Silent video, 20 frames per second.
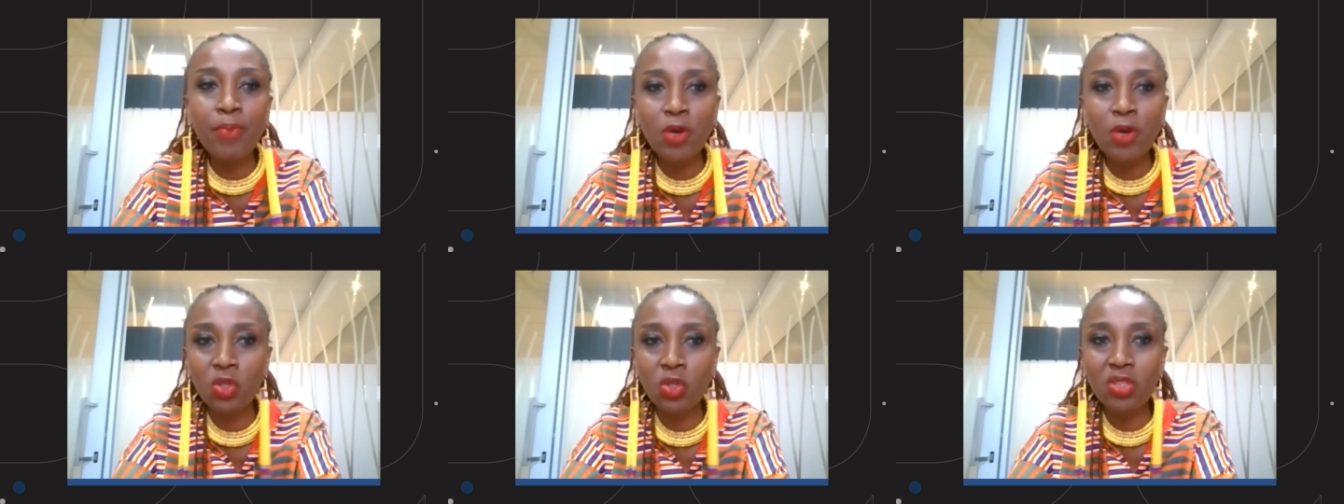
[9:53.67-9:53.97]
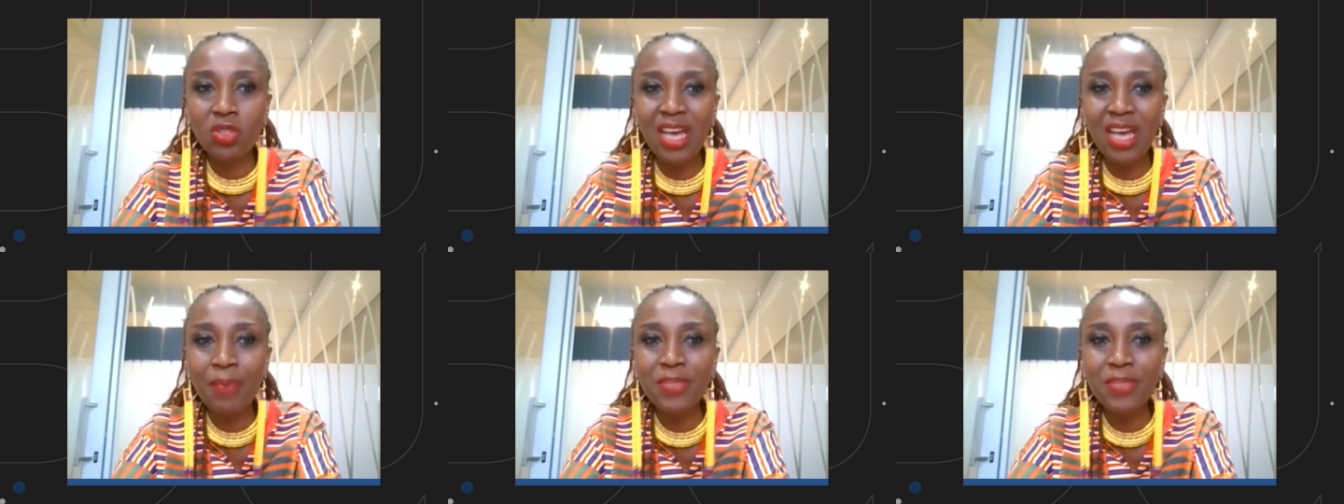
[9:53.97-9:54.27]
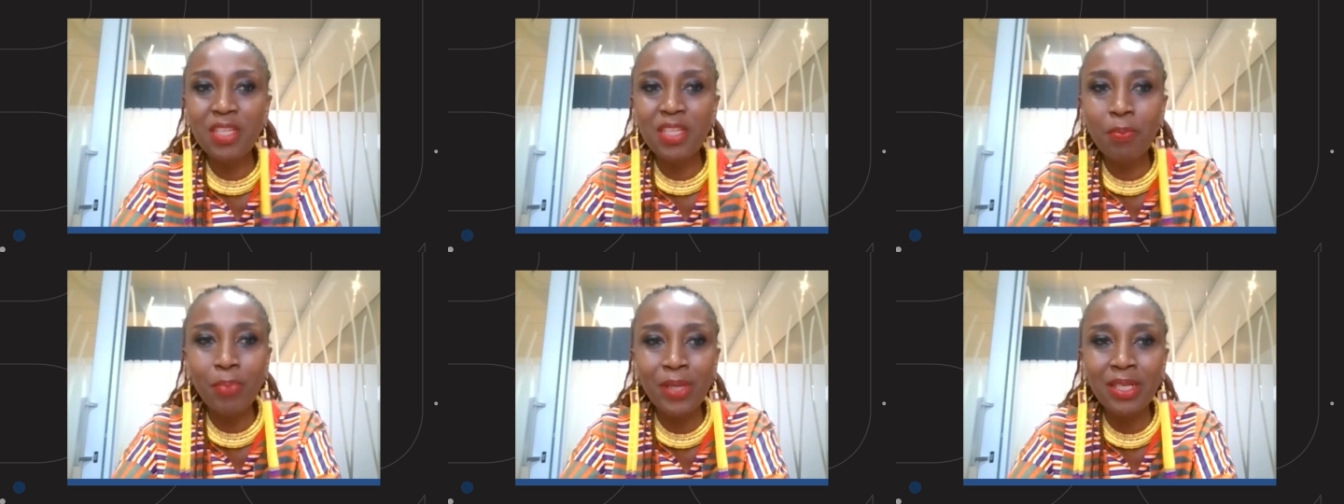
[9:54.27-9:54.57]

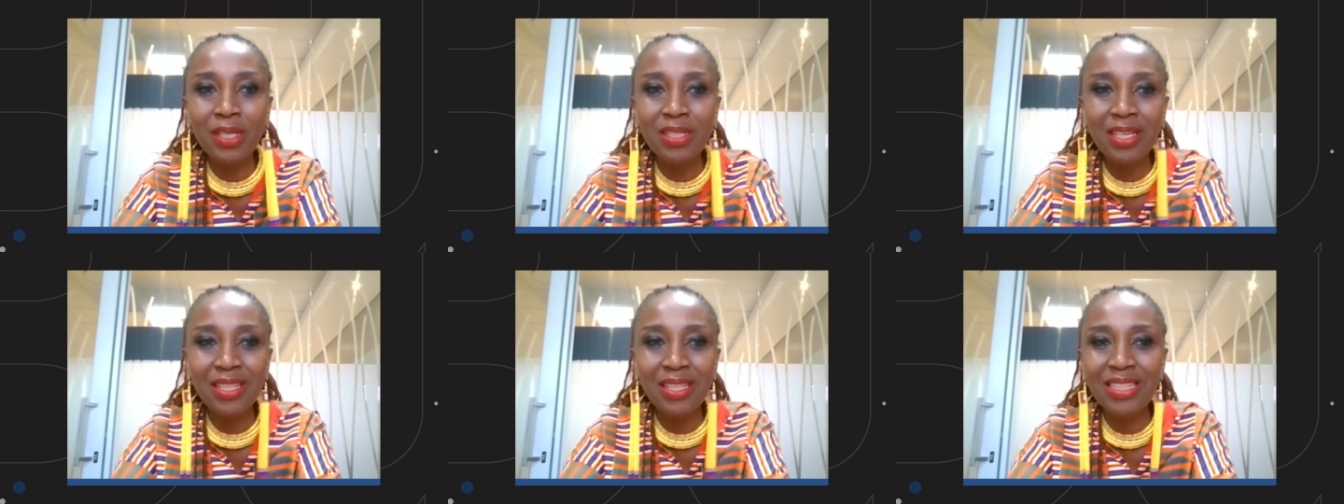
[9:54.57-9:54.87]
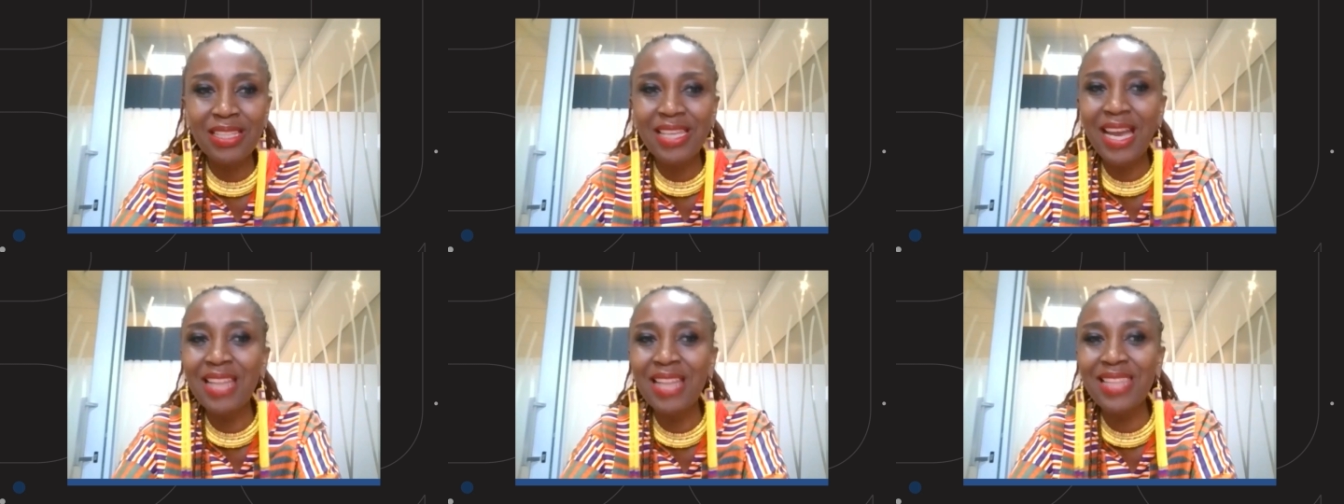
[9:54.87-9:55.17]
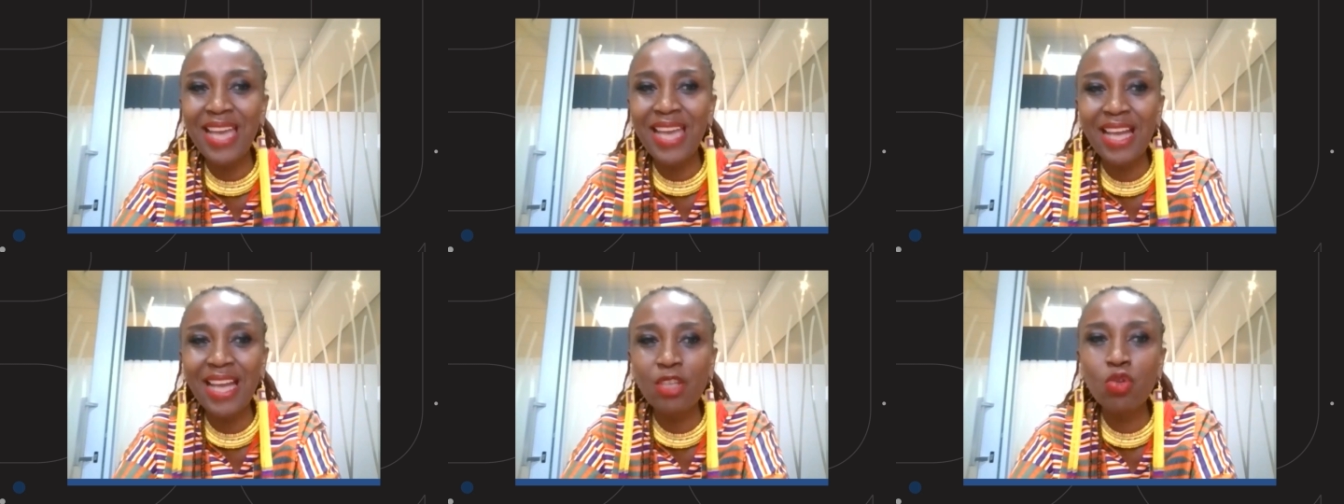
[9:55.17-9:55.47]
prototypes and building that?
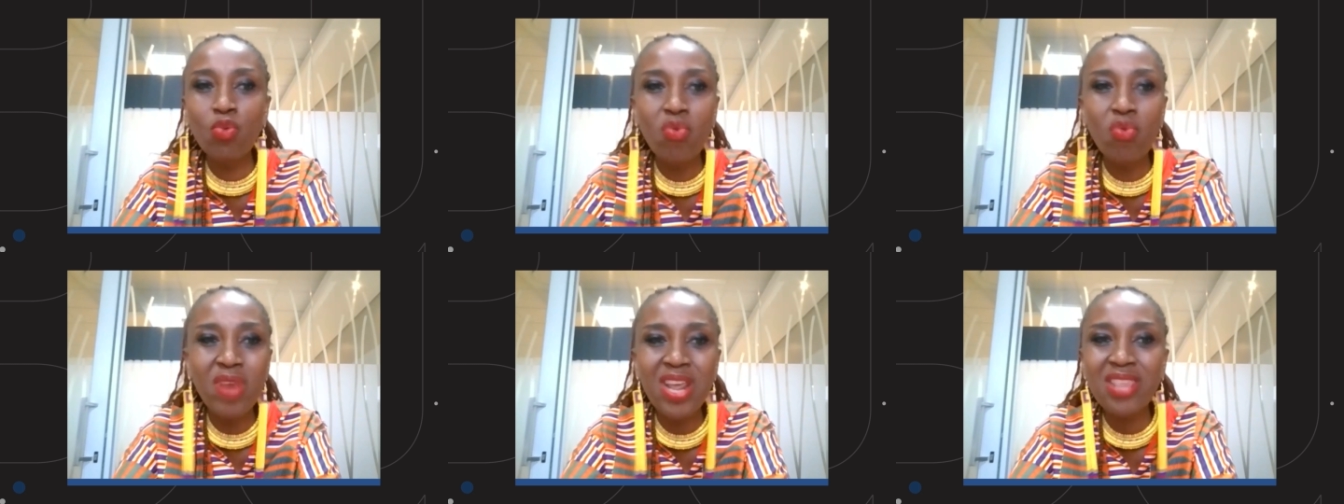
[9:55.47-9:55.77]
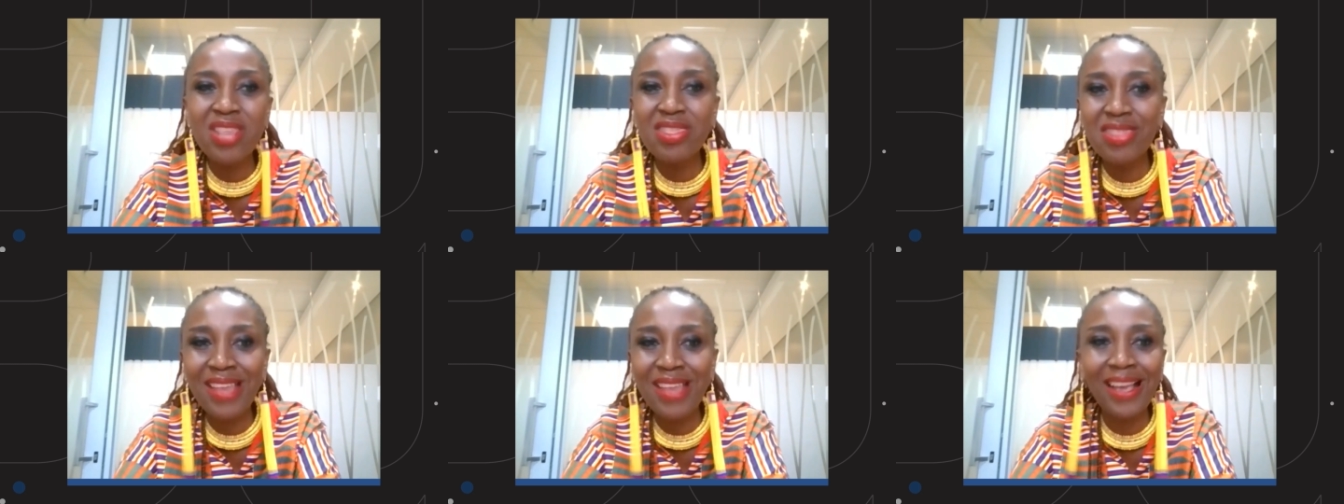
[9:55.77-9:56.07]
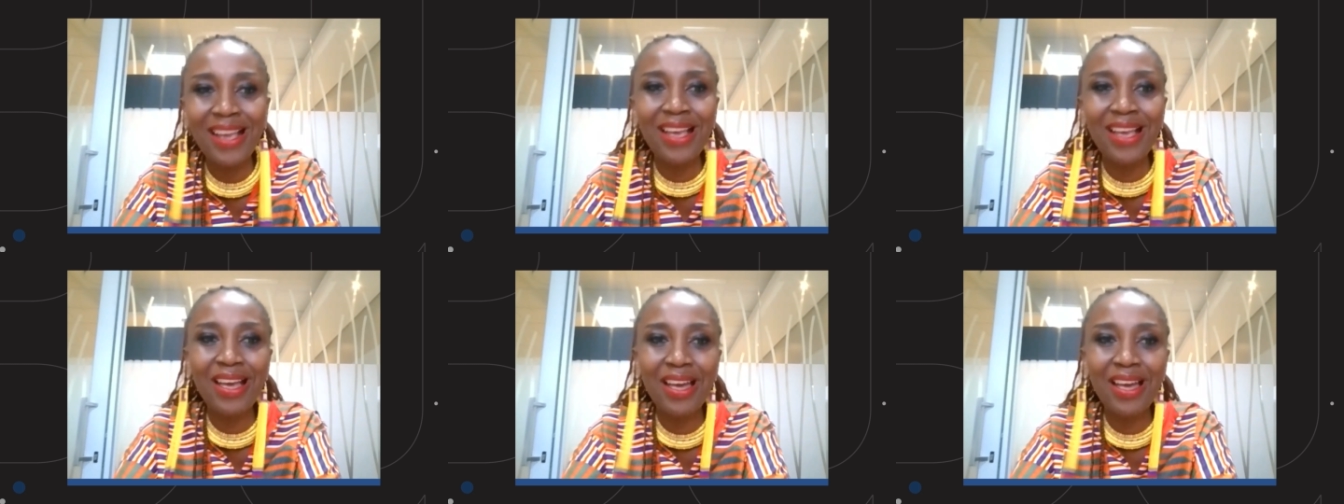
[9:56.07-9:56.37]
And they had to
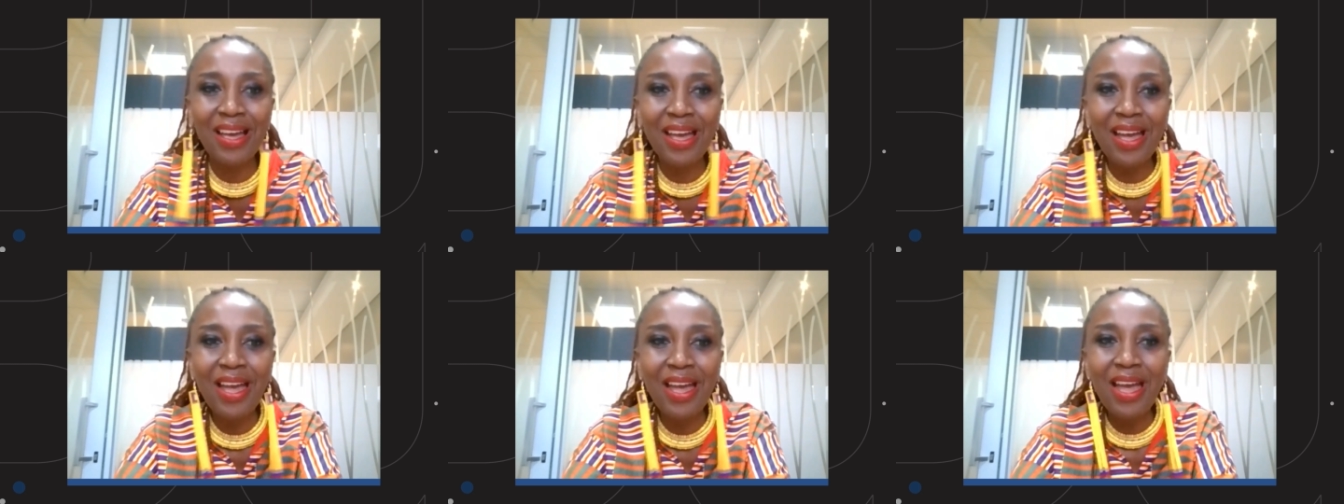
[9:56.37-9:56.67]
rethink